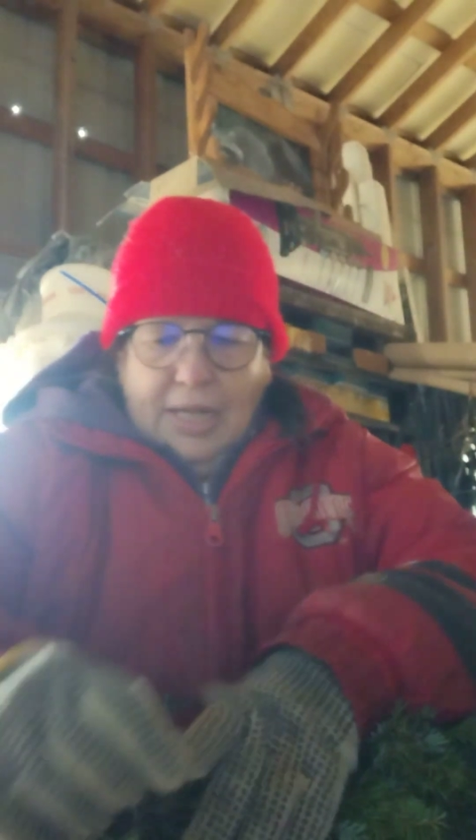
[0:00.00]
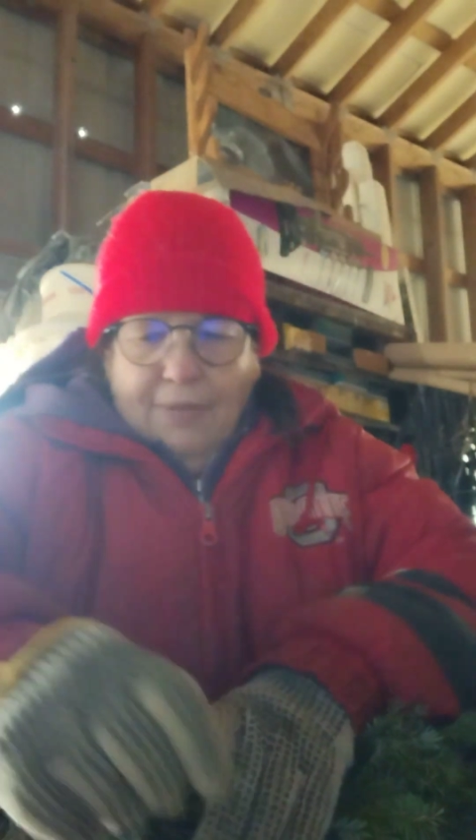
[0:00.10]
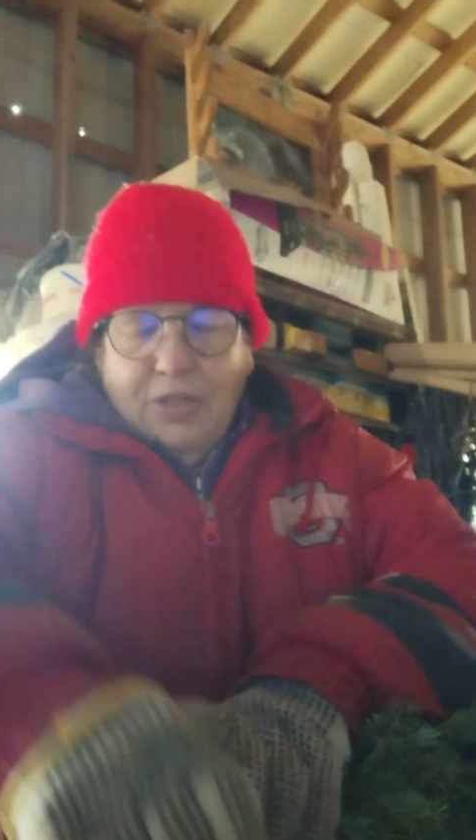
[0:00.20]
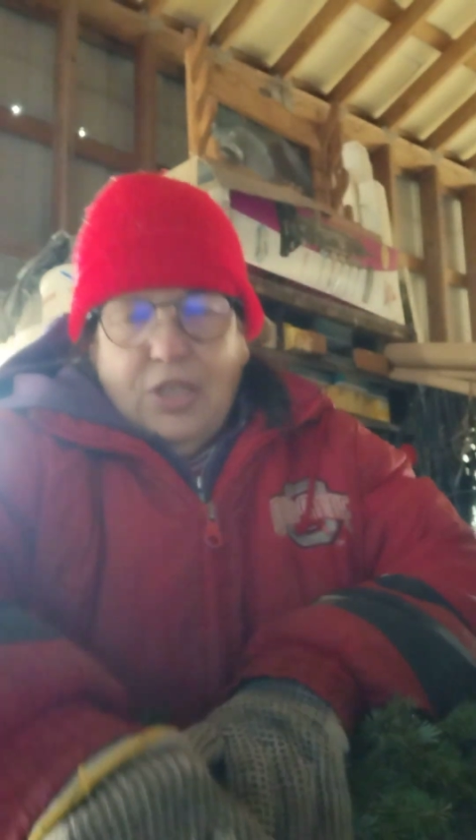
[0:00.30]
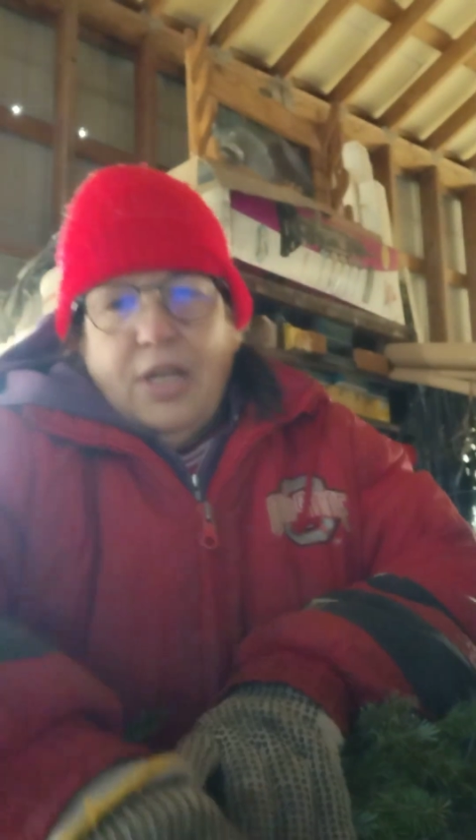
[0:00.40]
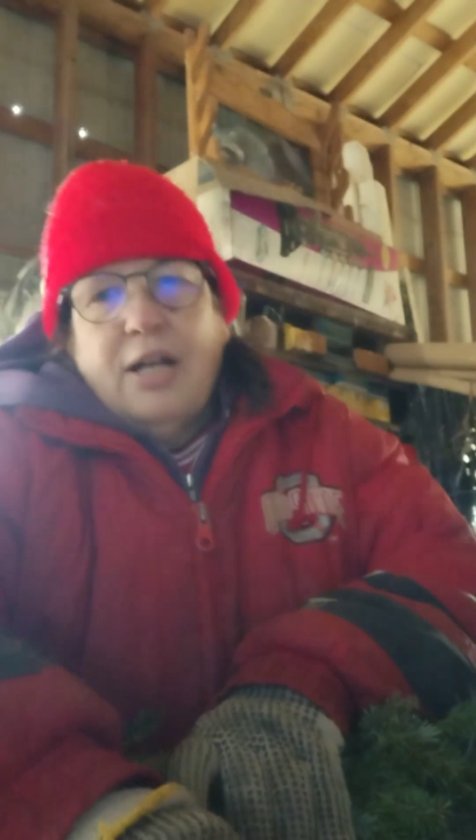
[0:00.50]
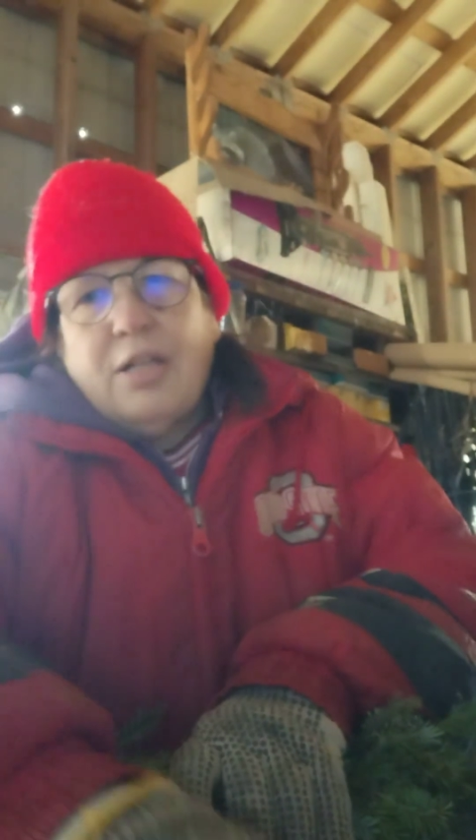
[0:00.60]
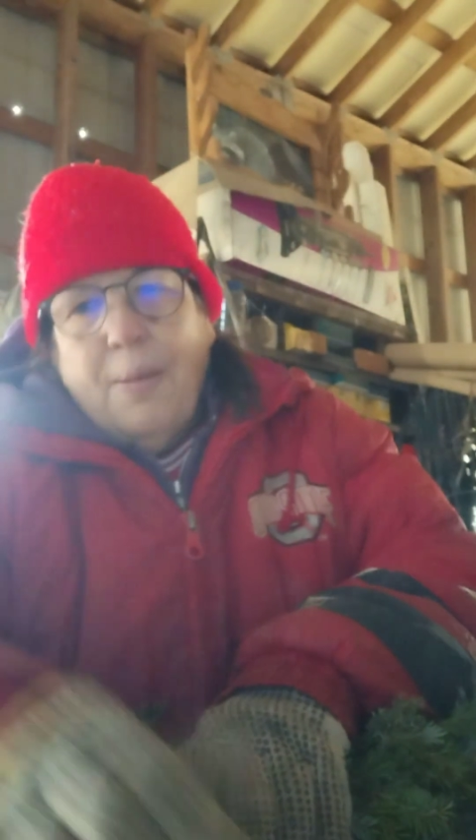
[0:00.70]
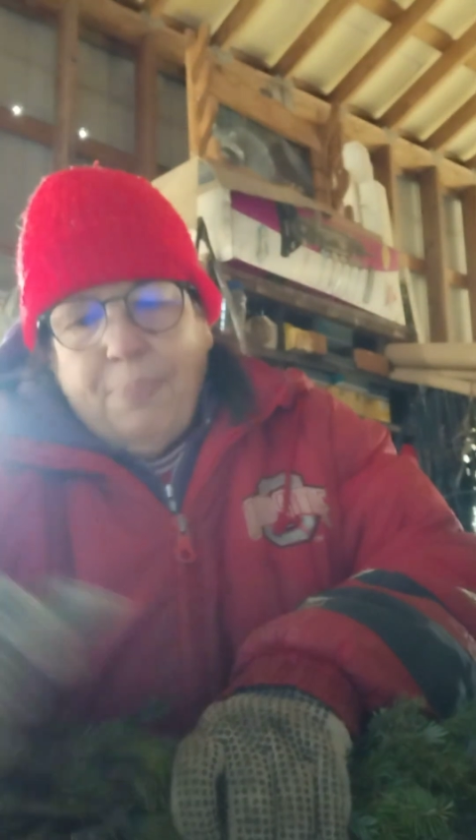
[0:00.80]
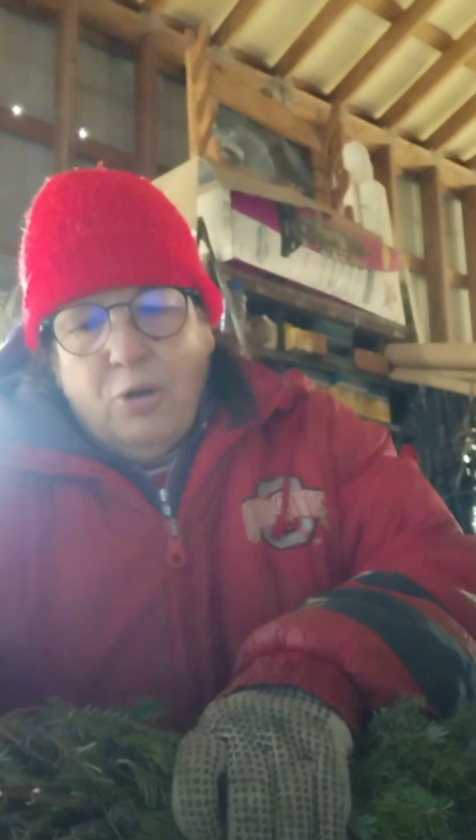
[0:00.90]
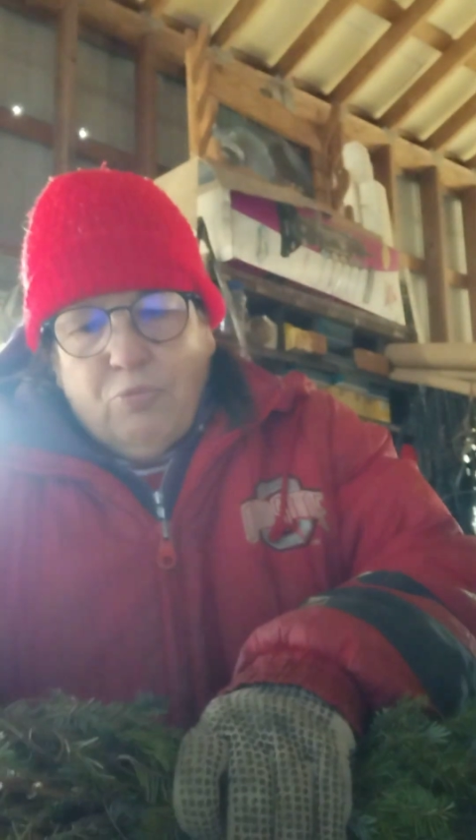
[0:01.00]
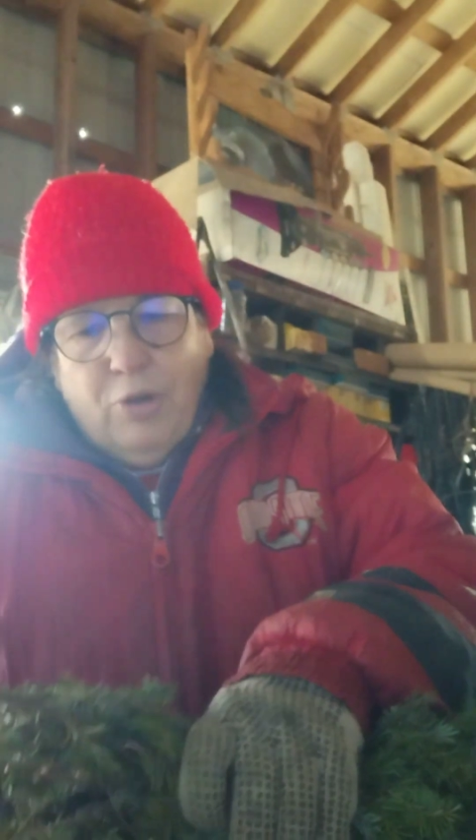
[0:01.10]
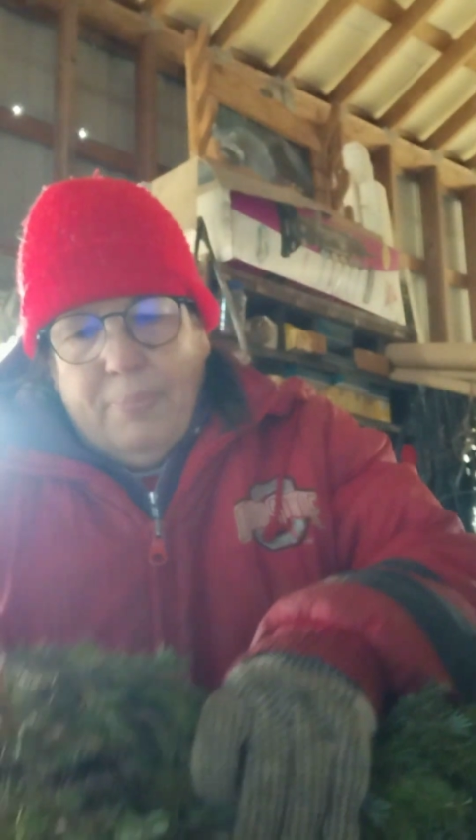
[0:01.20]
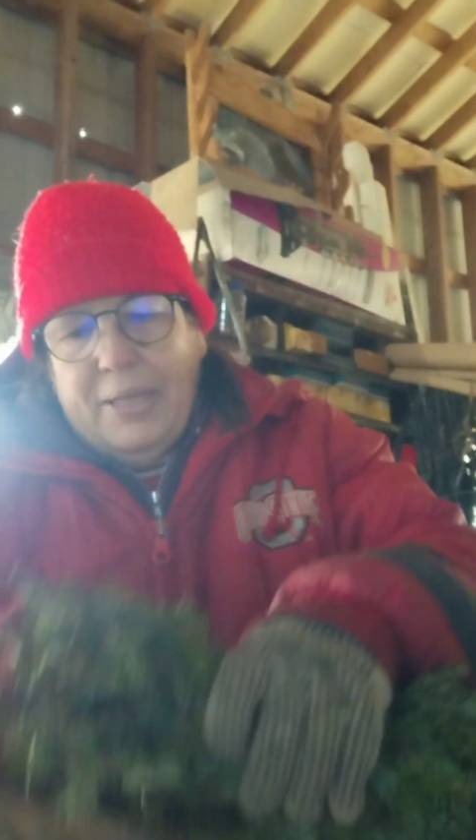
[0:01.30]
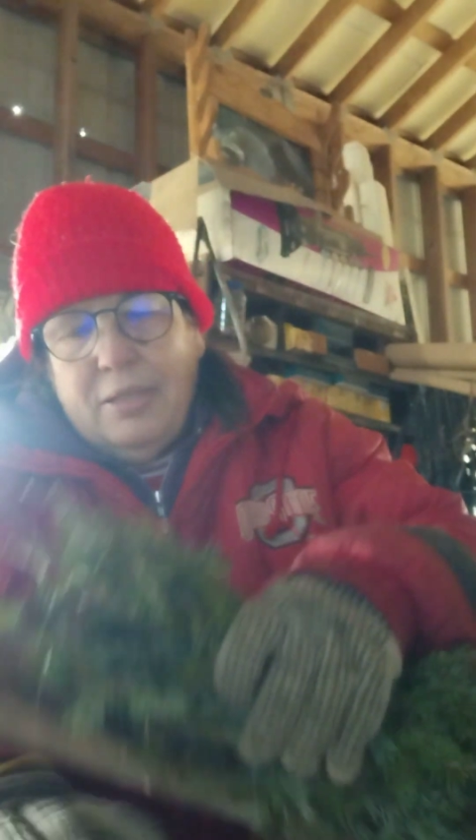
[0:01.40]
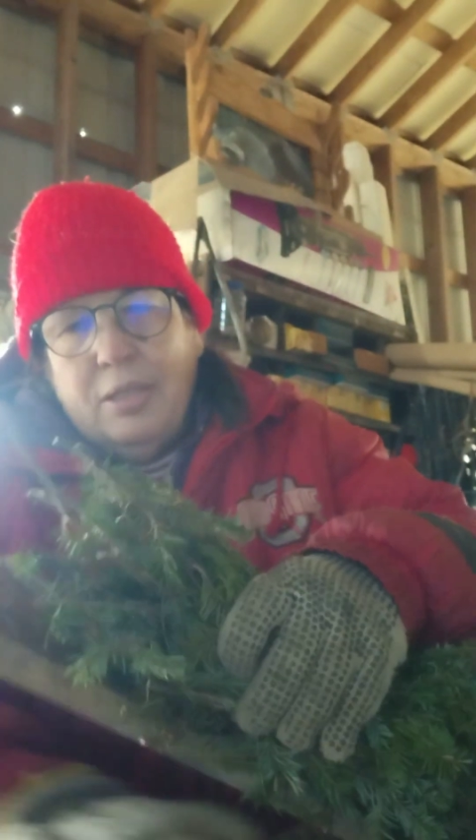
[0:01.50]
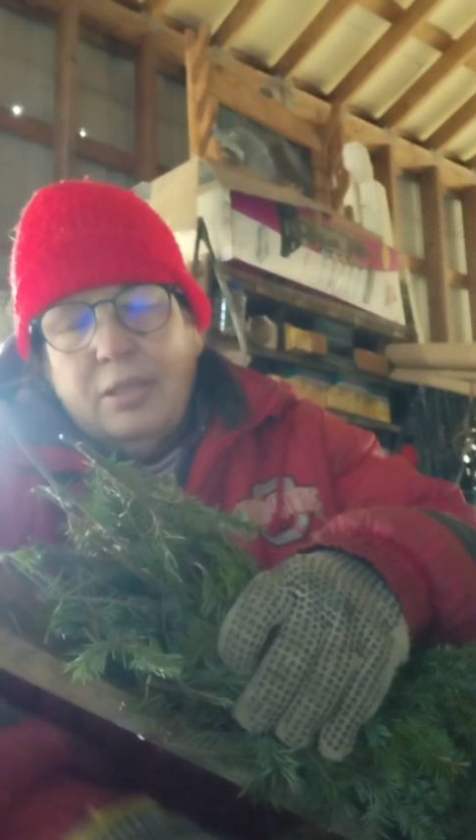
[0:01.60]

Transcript: to have to stock up on ribbon